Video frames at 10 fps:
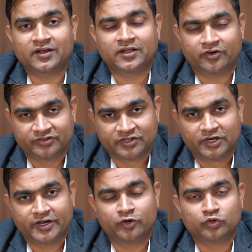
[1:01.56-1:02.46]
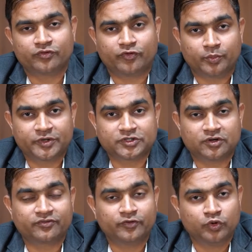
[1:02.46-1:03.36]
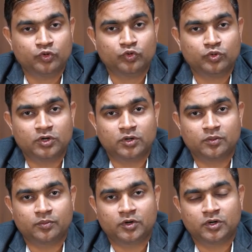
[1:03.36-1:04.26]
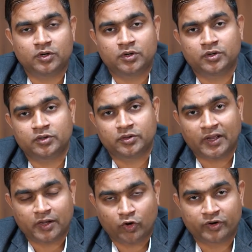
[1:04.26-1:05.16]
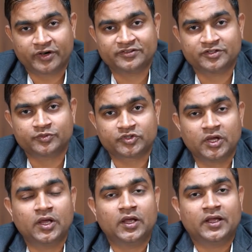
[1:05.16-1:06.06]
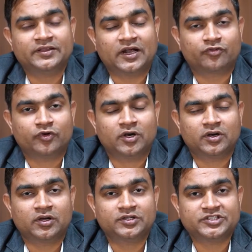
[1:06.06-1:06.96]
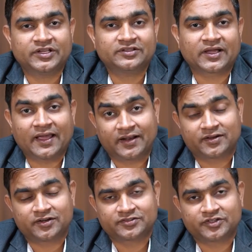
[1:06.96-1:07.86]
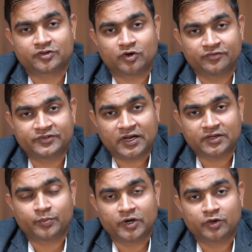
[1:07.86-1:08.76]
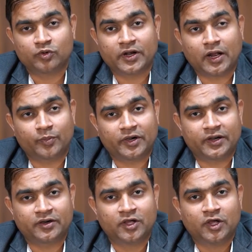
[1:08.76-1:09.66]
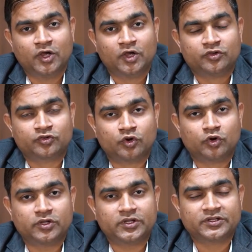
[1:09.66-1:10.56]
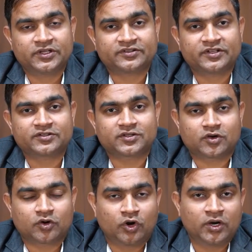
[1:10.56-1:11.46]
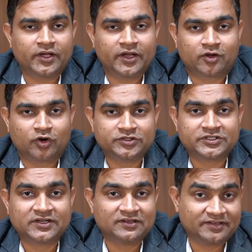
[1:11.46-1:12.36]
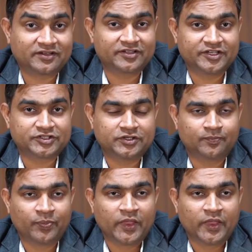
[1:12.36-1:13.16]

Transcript: result into the formation of new organisms that will change the characteristic of that particular habitat. So this is called ecological succession.